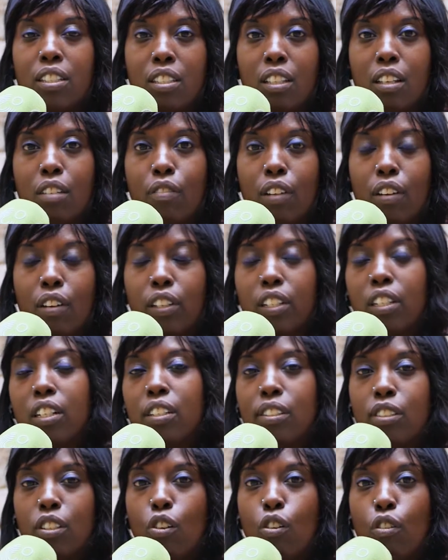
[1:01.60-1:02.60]
they're very
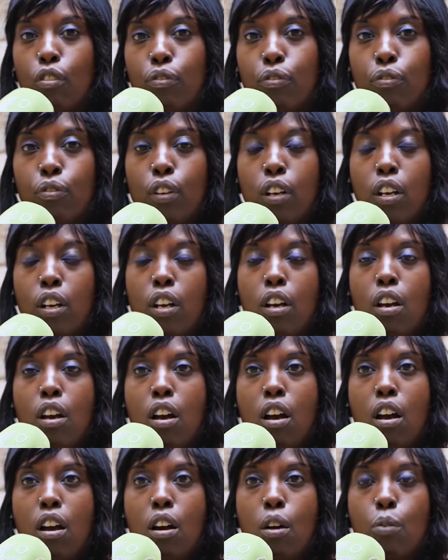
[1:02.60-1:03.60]
cut off
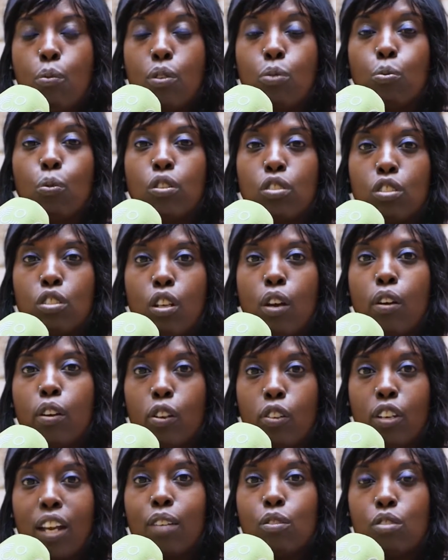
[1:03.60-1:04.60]
with what's going
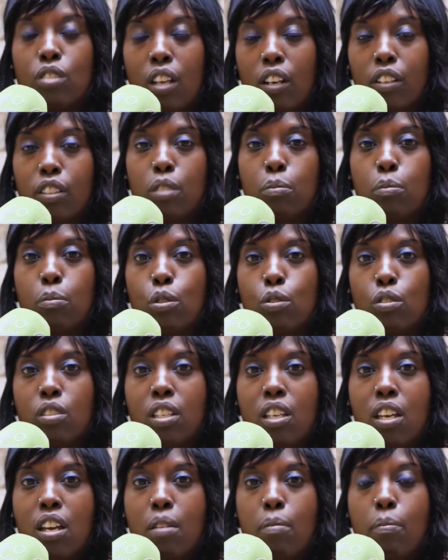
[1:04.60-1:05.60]
on outside the
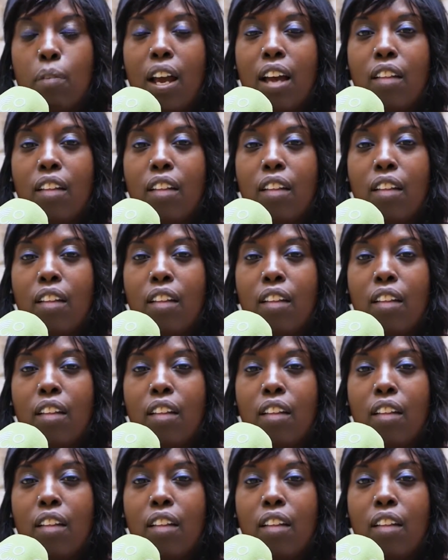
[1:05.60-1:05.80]
museum.